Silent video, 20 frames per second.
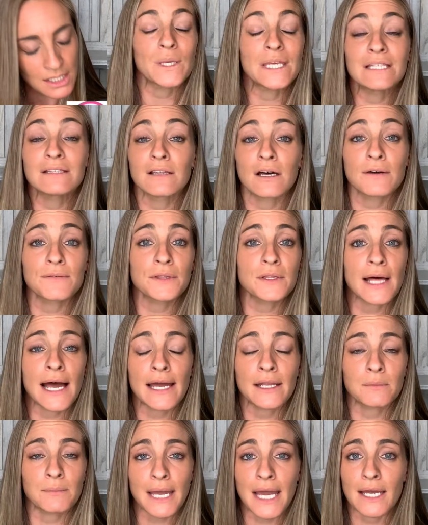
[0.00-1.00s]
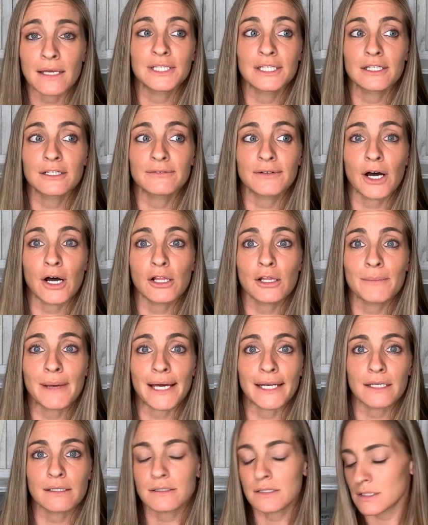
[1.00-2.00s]
we love the Latin Mass, love all
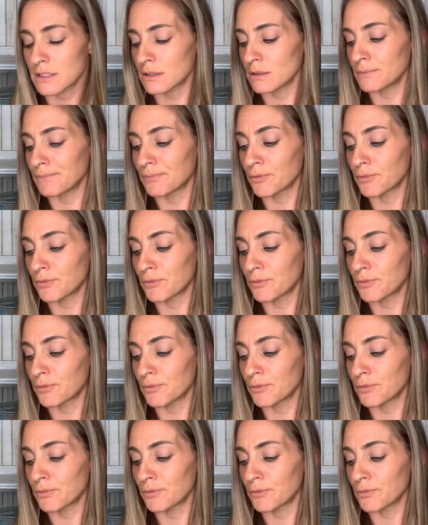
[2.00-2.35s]
about it. So